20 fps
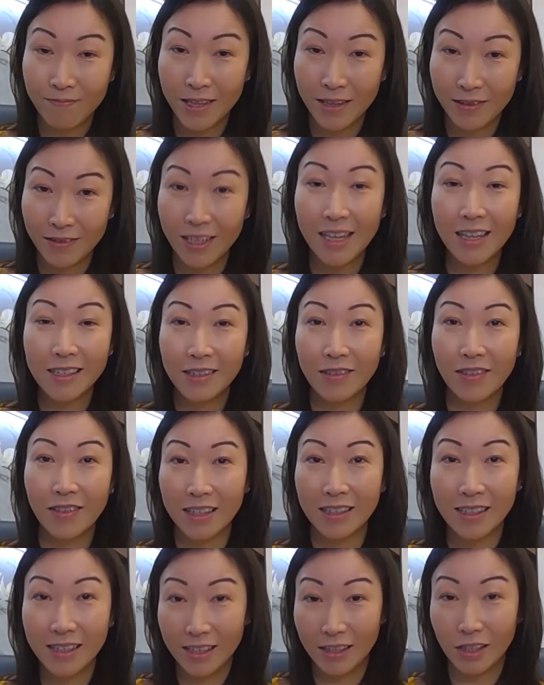Okay, so
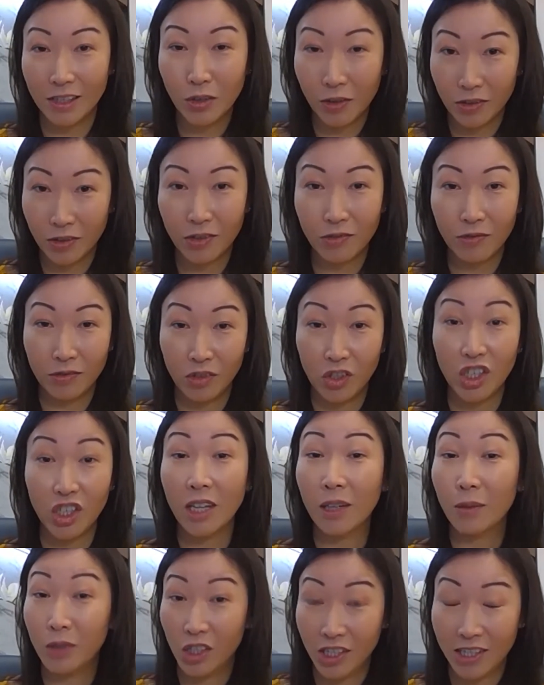that's testosterone gel,
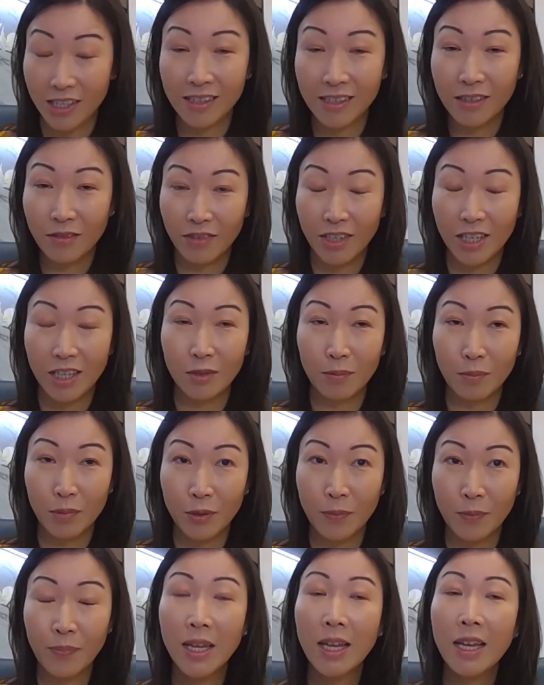which is
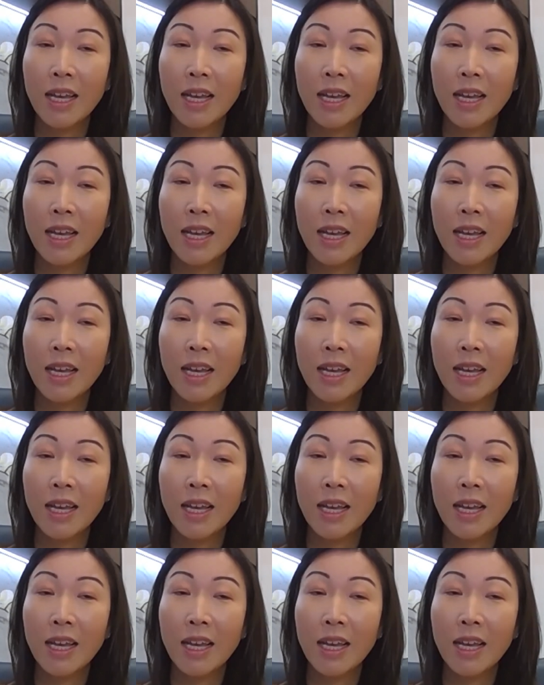available.